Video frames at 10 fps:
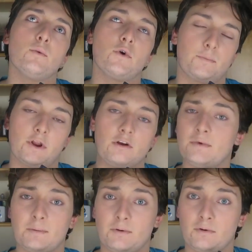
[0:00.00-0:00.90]
work better
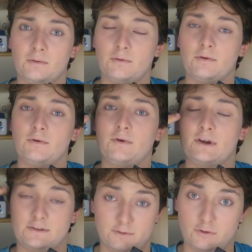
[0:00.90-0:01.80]
people
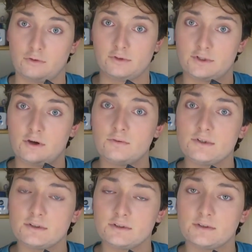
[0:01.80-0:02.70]
because they're cool
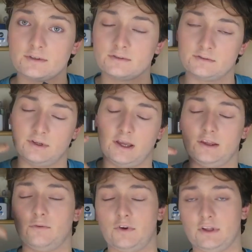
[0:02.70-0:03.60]
toned
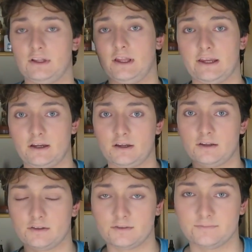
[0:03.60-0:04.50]
and they really like
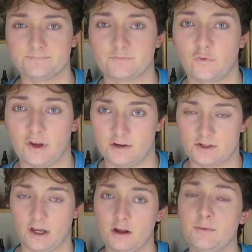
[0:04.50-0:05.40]
create a
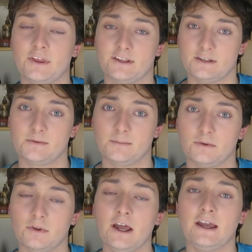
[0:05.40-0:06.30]
shadow, but then some
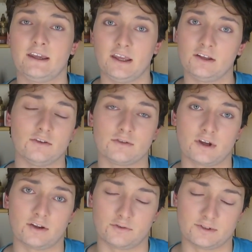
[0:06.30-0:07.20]
people can't use
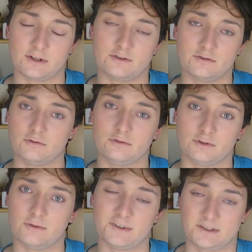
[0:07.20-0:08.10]
contours that are too cool
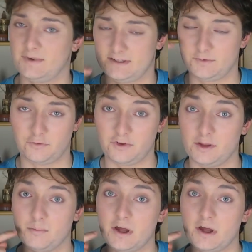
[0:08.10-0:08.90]
toned because it makes them look really